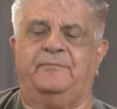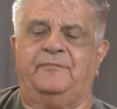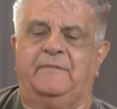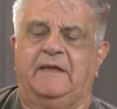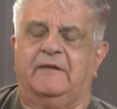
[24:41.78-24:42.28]

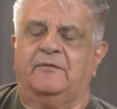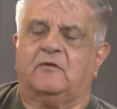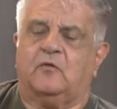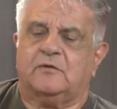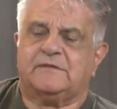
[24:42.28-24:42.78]
In the
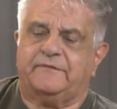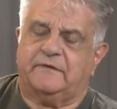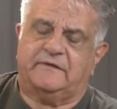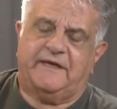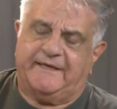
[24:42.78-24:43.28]
course of
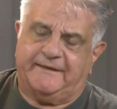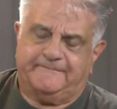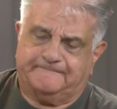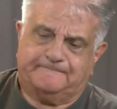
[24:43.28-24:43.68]
a day,